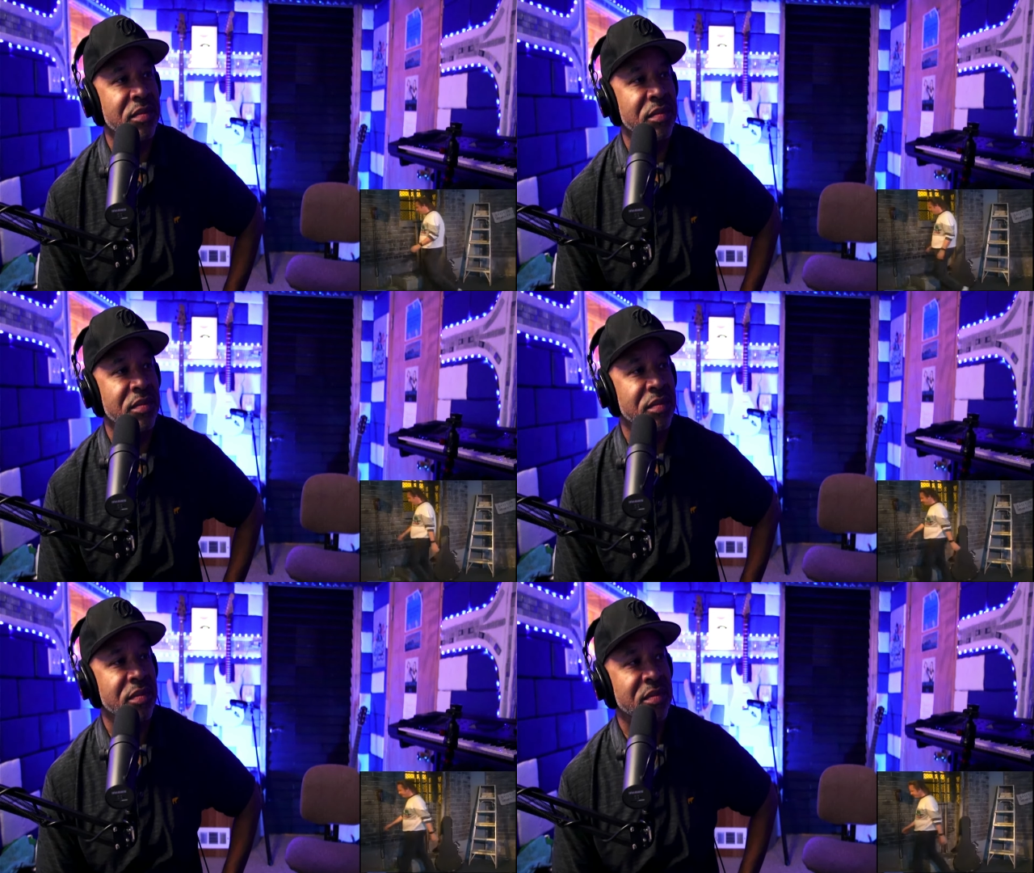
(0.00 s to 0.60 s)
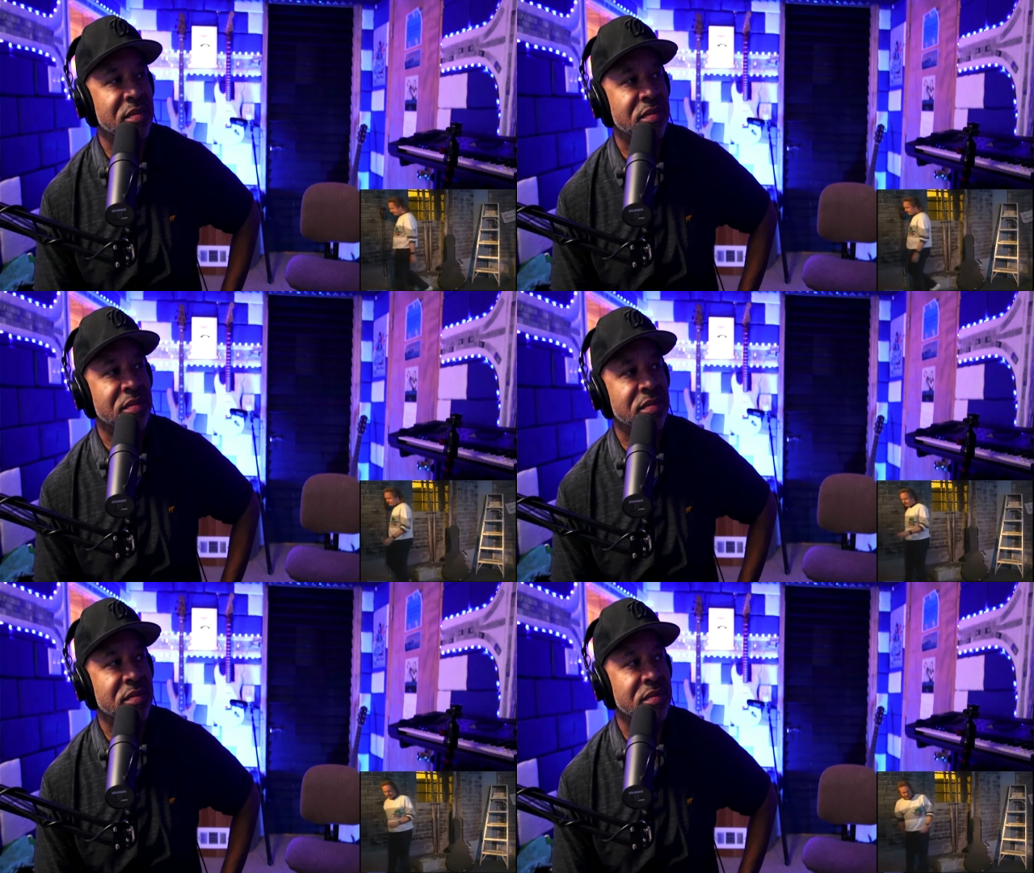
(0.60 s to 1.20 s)

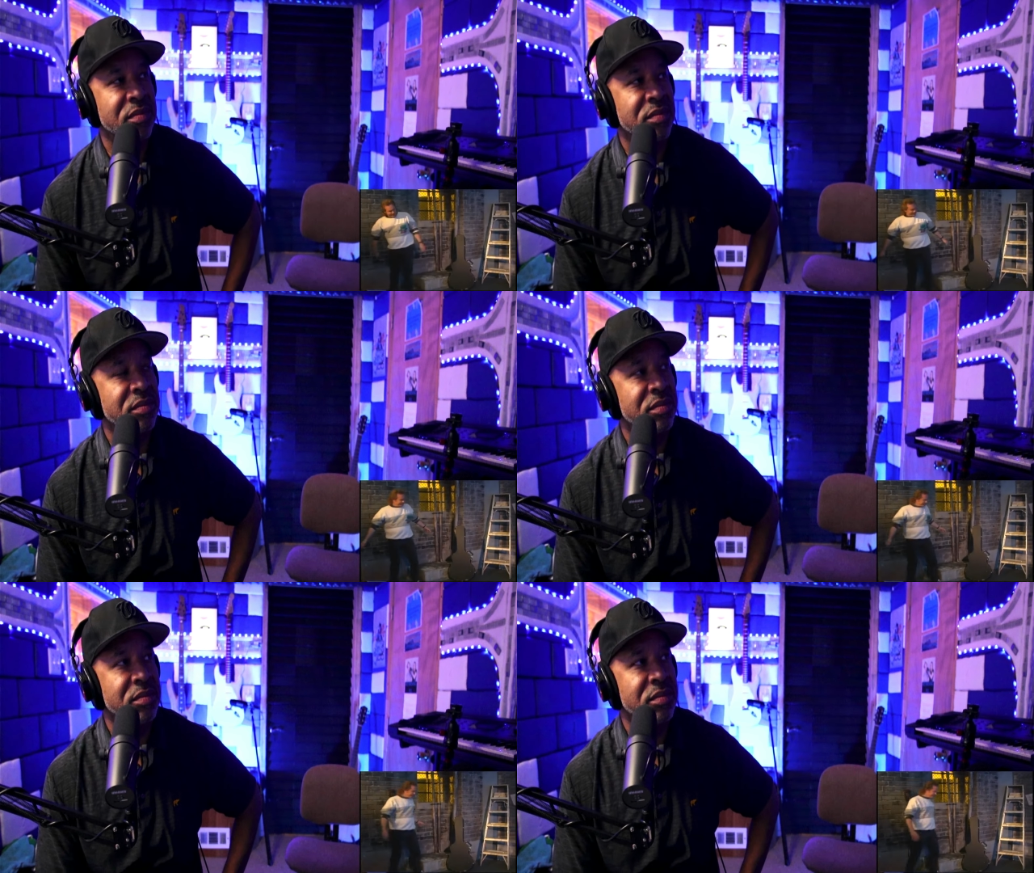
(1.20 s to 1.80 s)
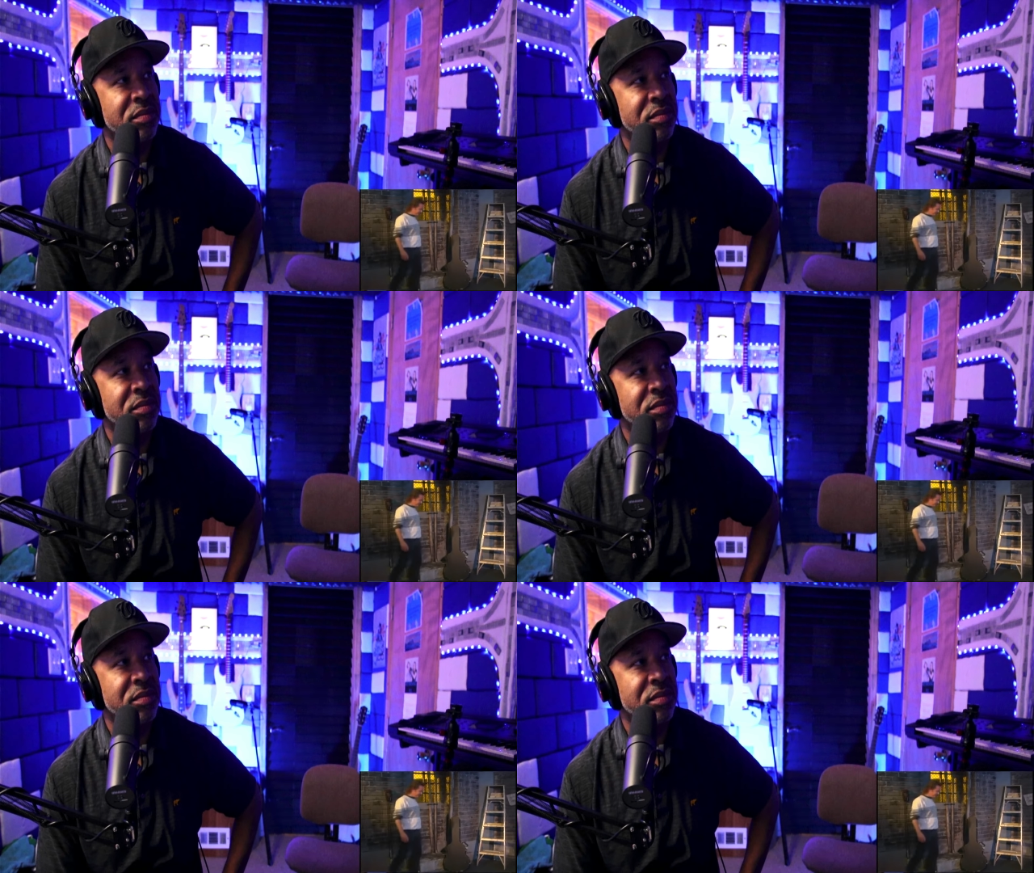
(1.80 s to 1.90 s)
Nobody speaks.